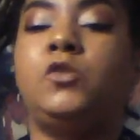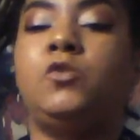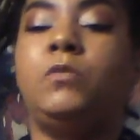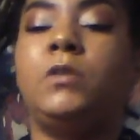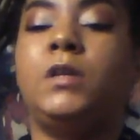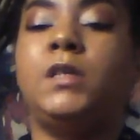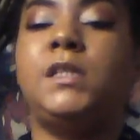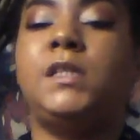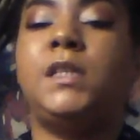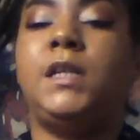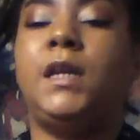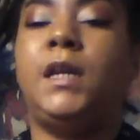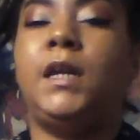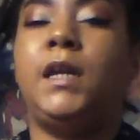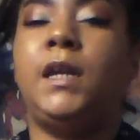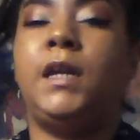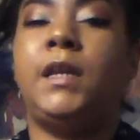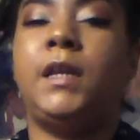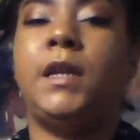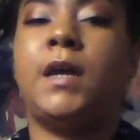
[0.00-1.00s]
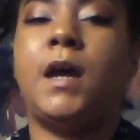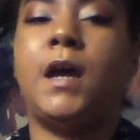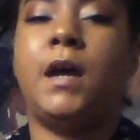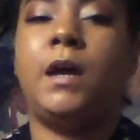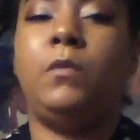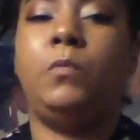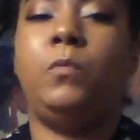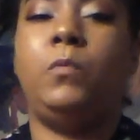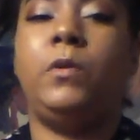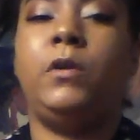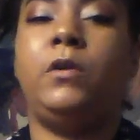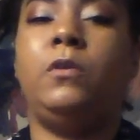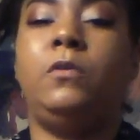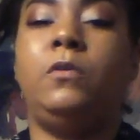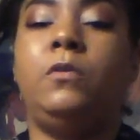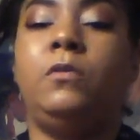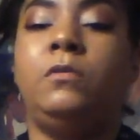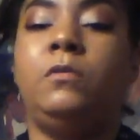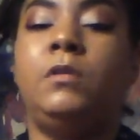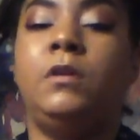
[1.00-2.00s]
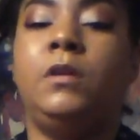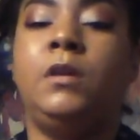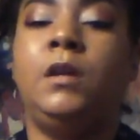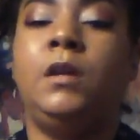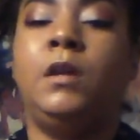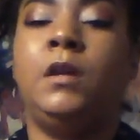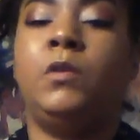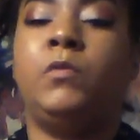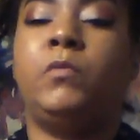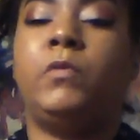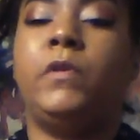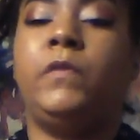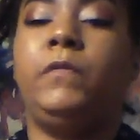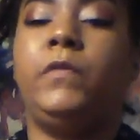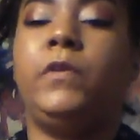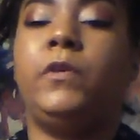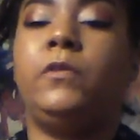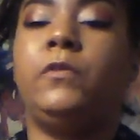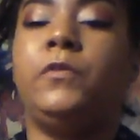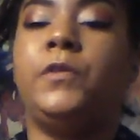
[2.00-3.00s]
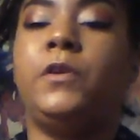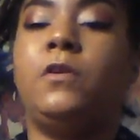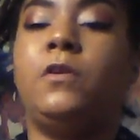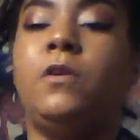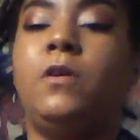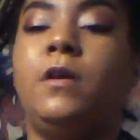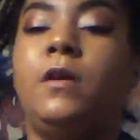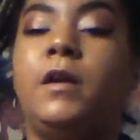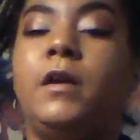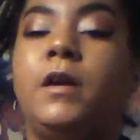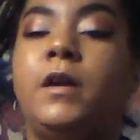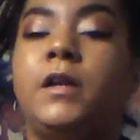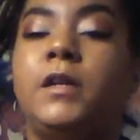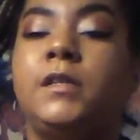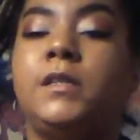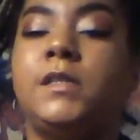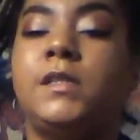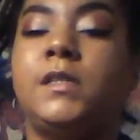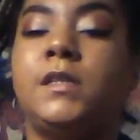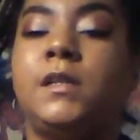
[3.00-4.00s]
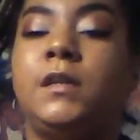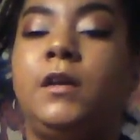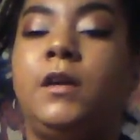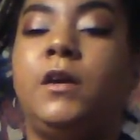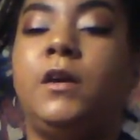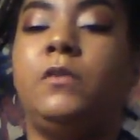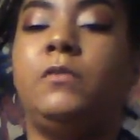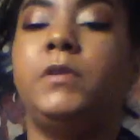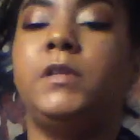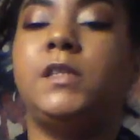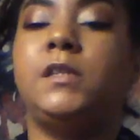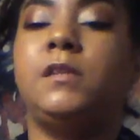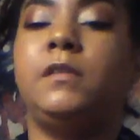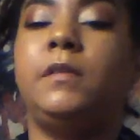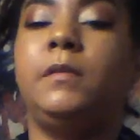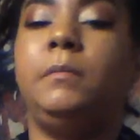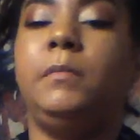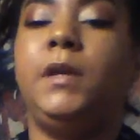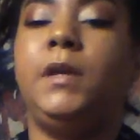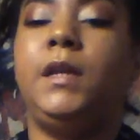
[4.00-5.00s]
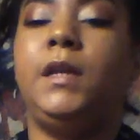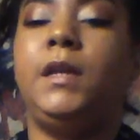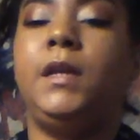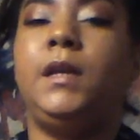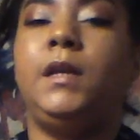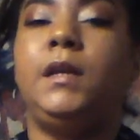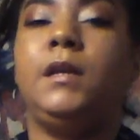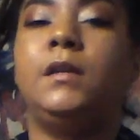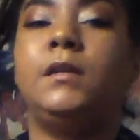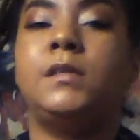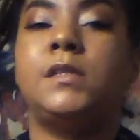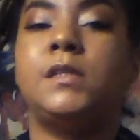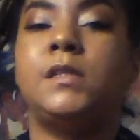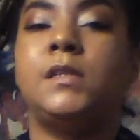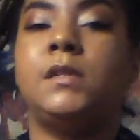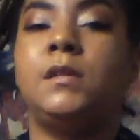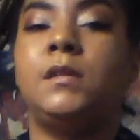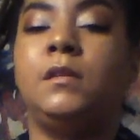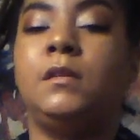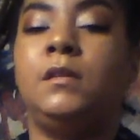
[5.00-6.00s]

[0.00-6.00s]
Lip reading: towards the end I will reveal the cards, go into the meanings.